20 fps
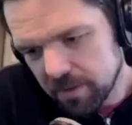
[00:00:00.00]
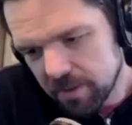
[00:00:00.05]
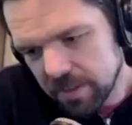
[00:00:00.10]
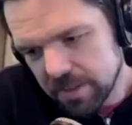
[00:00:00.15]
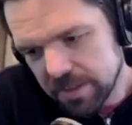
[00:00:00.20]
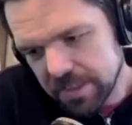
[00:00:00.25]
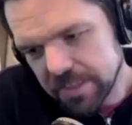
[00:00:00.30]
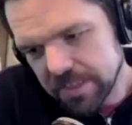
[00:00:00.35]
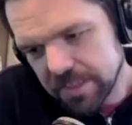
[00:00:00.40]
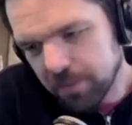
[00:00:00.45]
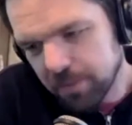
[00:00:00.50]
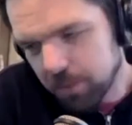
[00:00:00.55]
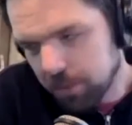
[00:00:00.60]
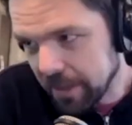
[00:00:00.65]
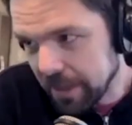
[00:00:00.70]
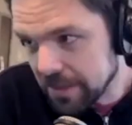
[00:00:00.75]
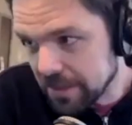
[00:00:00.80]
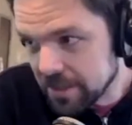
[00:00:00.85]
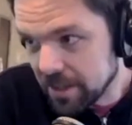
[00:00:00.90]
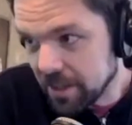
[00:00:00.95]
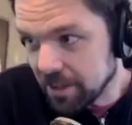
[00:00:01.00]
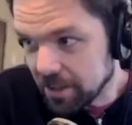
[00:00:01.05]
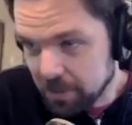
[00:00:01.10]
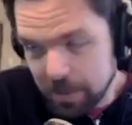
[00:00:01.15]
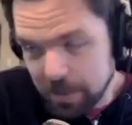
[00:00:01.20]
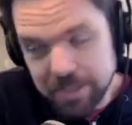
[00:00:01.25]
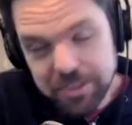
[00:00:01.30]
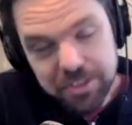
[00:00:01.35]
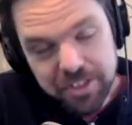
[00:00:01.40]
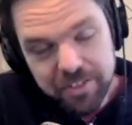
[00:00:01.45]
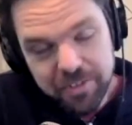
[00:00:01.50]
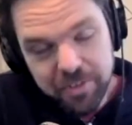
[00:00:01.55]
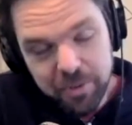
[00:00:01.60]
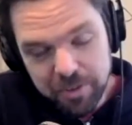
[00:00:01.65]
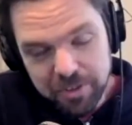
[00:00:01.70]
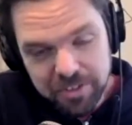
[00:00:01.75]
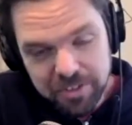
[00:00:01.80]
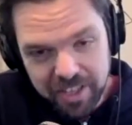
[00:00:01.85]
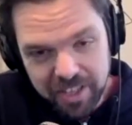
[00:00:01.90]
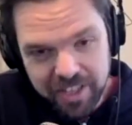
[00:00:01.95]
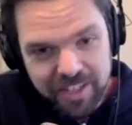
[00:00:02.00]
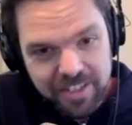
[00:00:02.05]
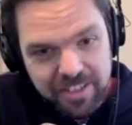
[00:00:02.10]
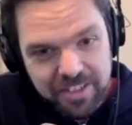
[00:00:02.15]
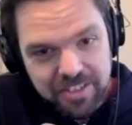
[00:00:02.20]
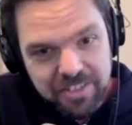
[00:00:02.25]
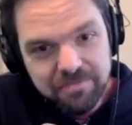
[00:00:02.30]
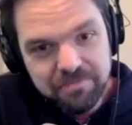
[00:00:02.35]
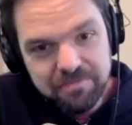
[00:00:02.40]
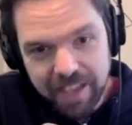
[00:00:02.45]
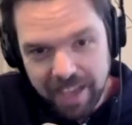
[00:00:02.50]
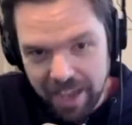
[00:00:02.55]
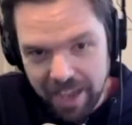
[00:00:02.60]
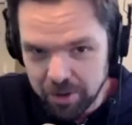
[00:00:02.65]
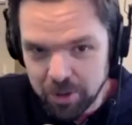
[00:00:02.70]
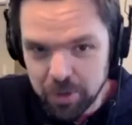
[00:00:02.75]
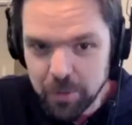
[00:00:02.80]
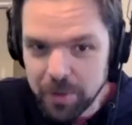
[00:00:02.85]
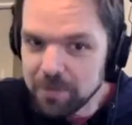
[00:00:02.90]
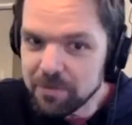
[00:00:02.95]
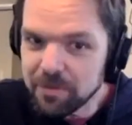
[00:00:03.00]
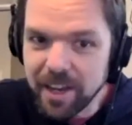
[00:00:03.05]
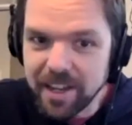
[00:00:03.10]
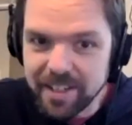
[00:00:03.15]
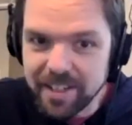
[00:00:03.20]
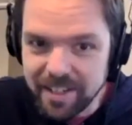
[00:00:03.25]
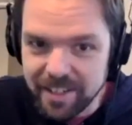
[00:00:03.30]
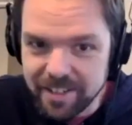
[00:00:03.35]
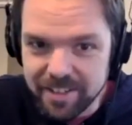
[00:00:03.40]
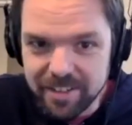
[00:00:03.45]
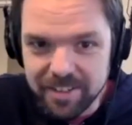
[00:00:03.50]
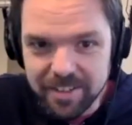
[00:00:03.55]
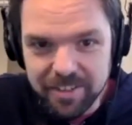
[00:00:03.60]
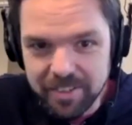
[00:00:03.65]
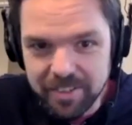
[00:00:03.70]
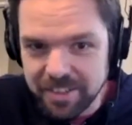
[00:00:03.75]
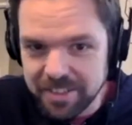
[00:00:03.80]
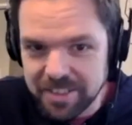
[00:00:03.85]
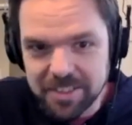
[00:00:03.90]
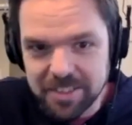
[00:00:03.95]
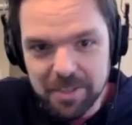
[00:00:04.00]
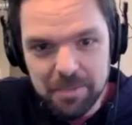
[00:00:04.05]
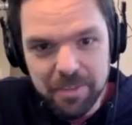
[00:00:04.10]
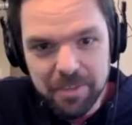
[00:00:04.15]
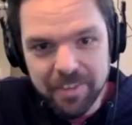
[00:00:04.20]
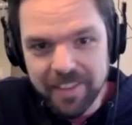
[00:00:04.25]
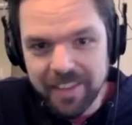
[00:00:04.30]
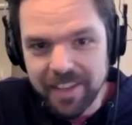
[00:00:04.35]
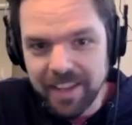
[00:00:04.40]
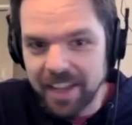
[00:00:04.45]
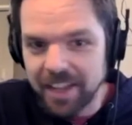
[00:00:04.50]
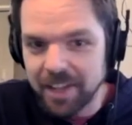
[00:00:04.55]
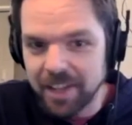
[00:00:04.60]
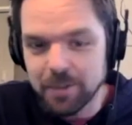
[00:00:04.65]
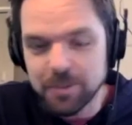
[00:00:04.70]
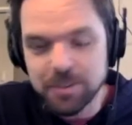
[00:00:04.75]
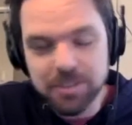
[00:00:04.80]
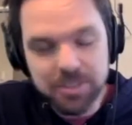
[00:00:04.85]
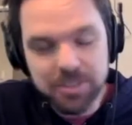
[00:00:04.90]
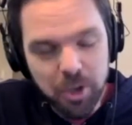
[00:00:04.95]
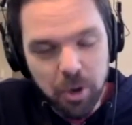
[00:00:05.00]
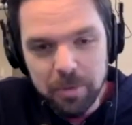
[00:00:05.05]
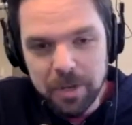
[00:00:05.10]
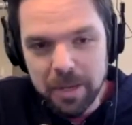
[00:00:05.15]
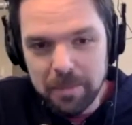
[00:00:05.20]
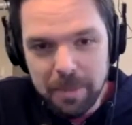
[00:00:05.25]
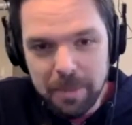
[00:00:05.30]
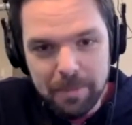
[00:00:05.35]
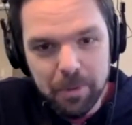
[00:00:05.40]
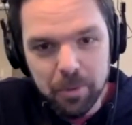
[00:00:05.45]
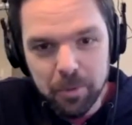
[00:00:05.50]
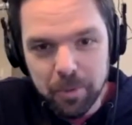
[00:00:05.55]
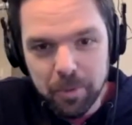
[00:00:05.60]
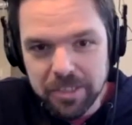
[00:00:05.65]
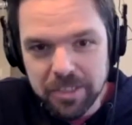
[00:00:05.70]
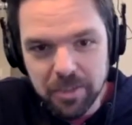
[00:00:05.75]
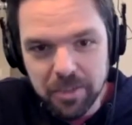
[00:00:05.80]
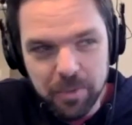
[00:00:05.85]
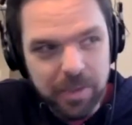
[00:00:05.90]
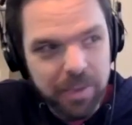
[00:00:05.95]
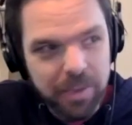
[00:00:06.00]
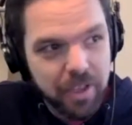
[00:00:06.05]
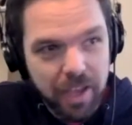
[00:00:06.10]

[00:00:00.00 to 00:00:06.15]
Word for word: the $64,000 question, of course, then is how do we find it? Uh, this is something that I know so many people wrestle with.